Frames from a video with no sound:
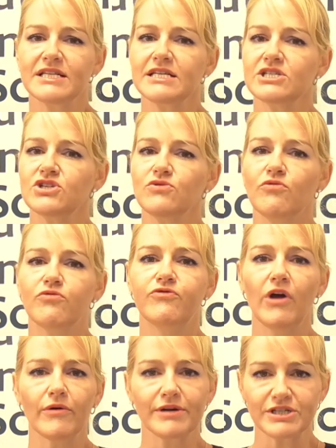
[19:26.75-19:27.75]
They're still
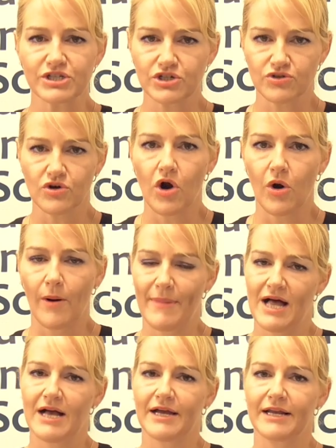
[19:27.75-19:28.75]
very strong
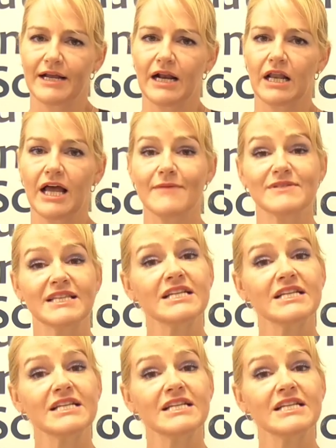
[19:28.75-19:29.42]
marketing claims,